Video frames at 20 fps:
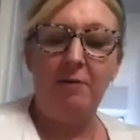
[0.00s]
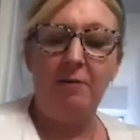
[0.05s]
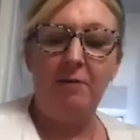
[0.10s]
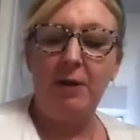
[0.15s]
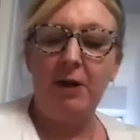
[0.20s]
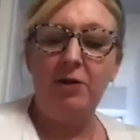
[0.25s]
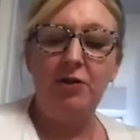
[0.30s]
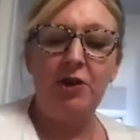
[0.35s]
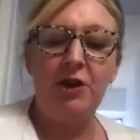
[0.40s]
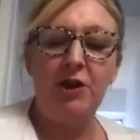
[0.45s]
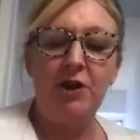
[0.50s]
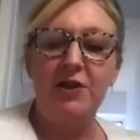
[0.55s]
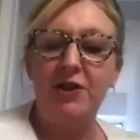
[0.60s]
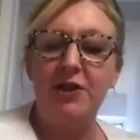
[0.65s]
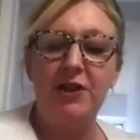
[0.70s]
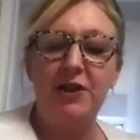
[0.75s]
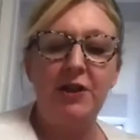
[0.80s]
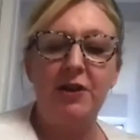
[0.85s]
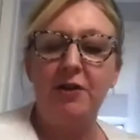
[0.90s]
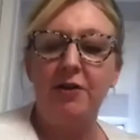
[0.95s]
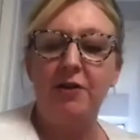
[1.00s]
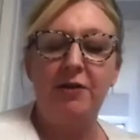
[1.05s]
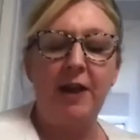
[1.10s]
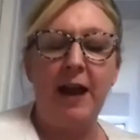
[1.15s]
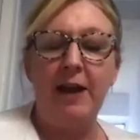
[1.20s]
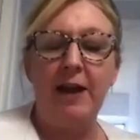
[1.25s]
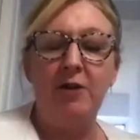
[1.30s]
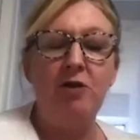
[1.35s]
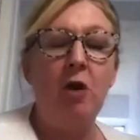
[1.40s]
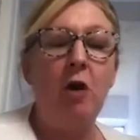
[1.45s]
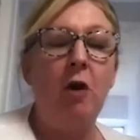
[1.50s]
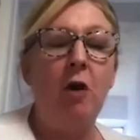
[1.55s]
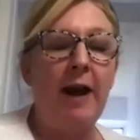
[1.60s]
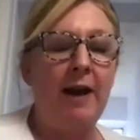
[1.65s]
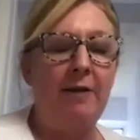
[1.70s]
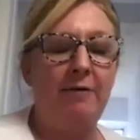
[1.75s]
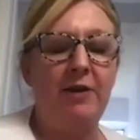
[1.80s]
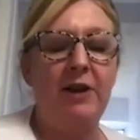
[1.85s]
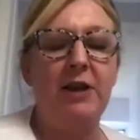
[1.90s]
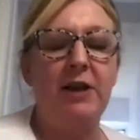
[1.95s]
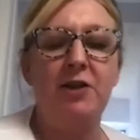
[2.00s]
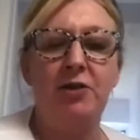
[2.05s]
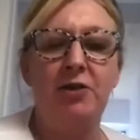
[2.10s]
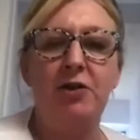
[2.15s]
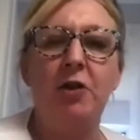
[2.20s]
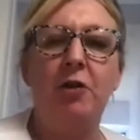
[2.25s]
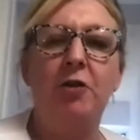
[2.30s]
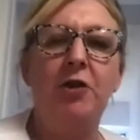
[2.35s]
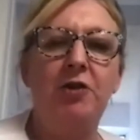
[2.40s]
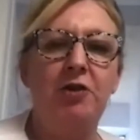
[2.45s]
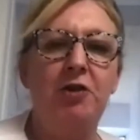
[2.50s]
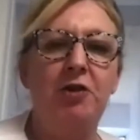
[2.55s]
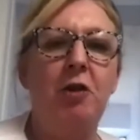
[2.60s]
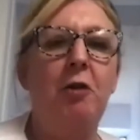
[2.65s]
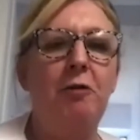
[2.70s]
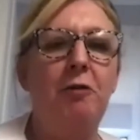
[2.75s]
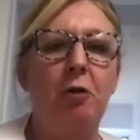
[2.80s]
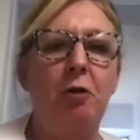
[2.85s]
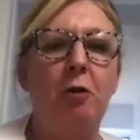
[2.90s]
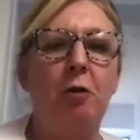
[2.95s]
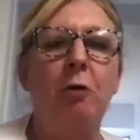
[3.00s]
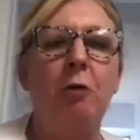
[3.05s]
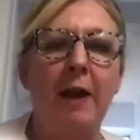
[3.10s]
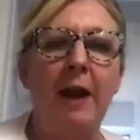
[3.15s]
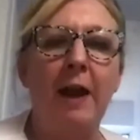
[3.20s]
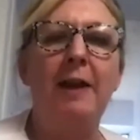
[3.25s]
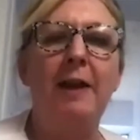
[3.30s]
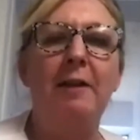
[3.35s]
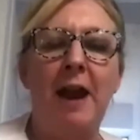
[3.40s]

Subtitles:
I mean, just that not having to don and doff all that